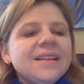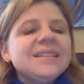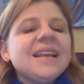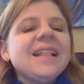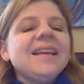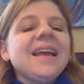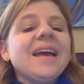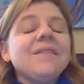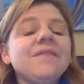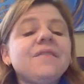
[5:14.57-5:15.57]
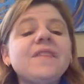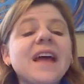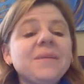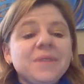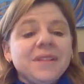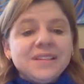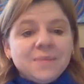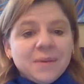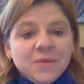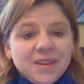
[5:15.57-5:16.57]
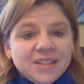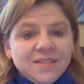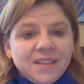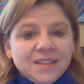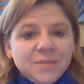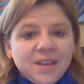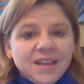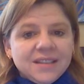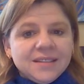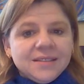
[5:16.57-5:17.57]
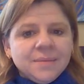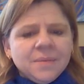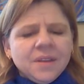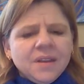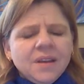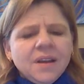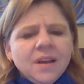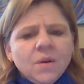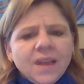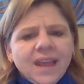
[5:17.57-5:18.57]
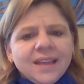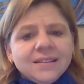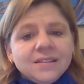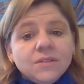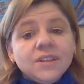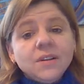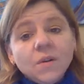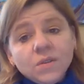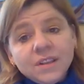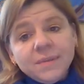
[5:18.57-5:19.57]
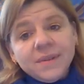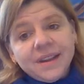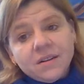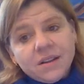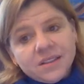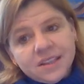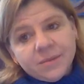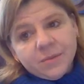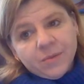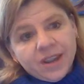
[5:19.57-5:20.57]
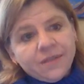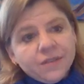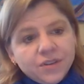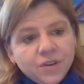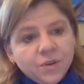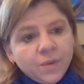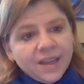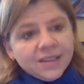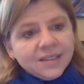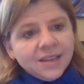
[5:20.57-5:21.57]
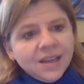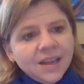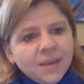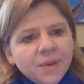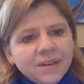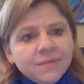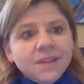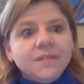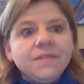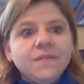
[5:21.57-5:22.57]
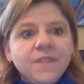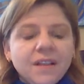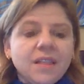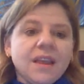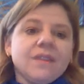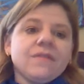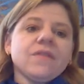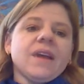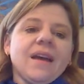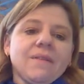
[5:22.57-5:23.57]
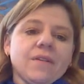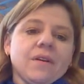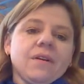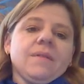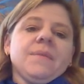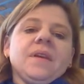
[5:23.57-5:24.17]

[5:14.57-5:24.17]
Sally had fabulous memories of this place. Okay, so she'd only been out on summer break for 2 weeks, but it felt like forever.